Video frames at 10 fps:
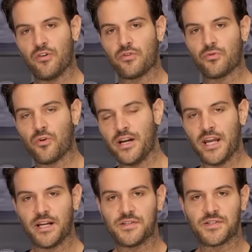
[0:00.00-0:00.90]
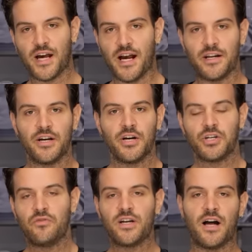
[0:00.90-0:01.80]
over on the right-hand side,
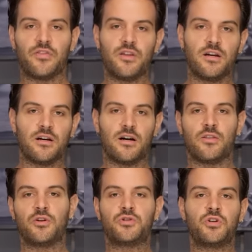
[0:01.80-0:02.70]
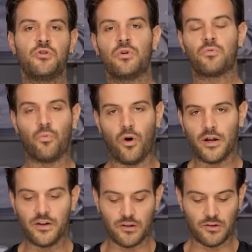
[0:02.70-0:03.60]
you've got the uh, the two with
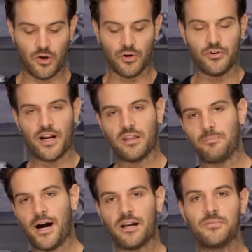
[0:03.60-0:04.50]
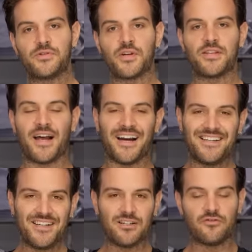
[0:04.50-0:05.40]
one logo down at the bottom. It's, it's the idea